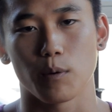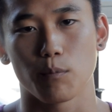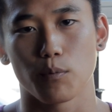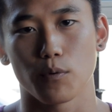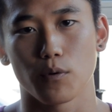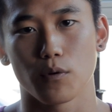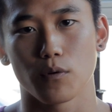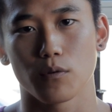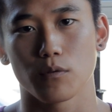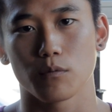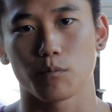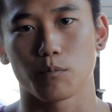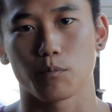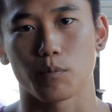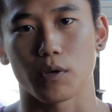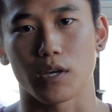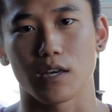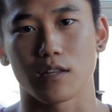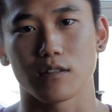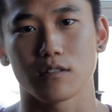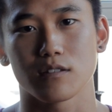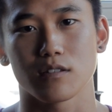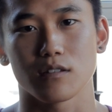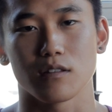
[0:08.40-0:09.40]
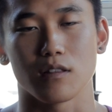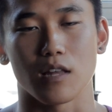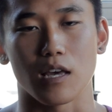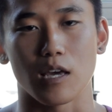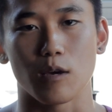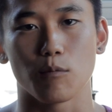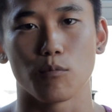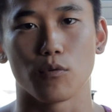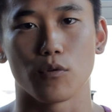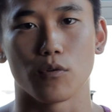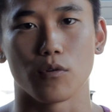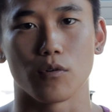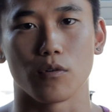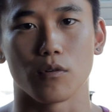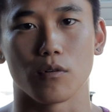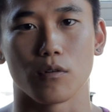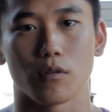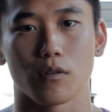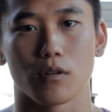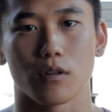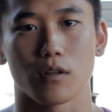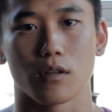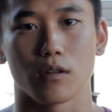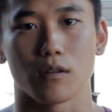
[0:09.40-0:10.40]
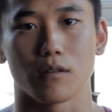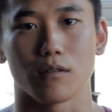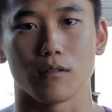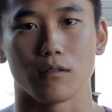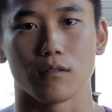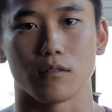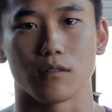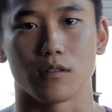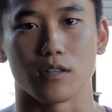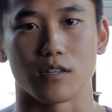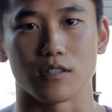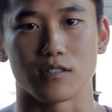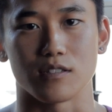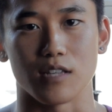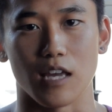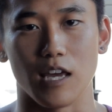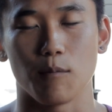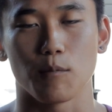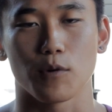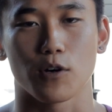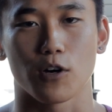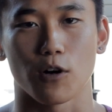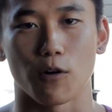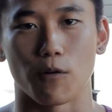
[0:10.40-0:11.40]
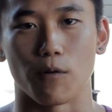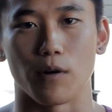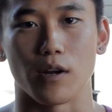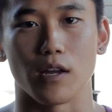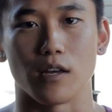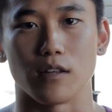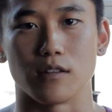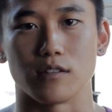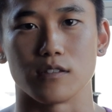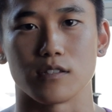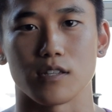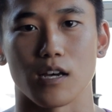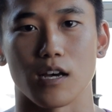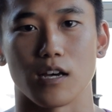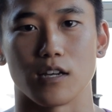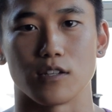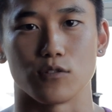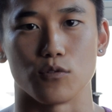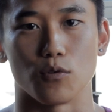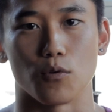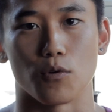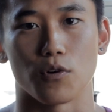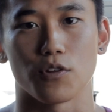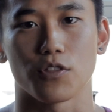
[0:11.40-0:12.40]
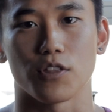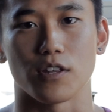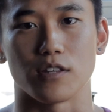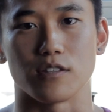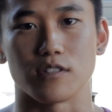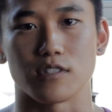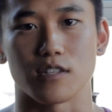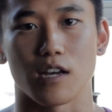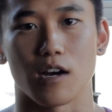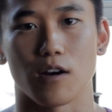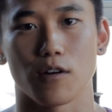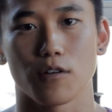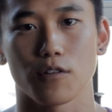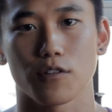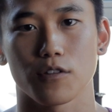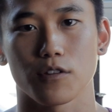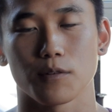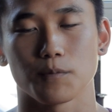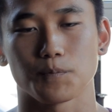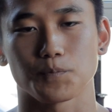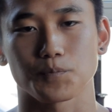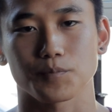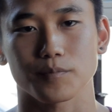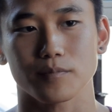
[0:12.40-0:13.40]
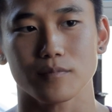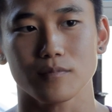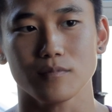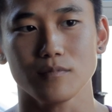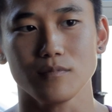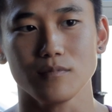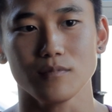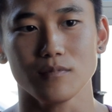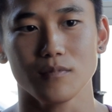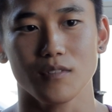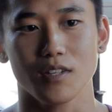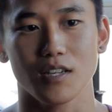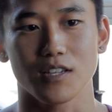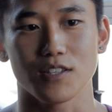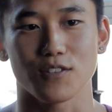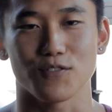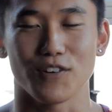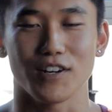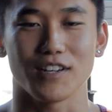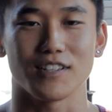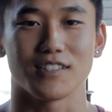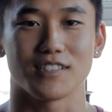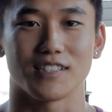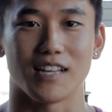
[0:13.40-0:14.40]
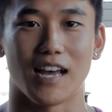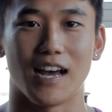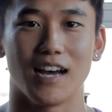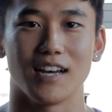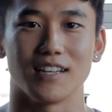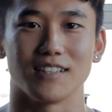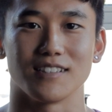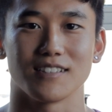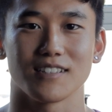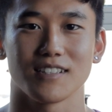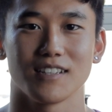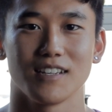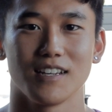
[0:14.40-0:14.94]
people begin to label the same Koreans as North and South, it's very sad.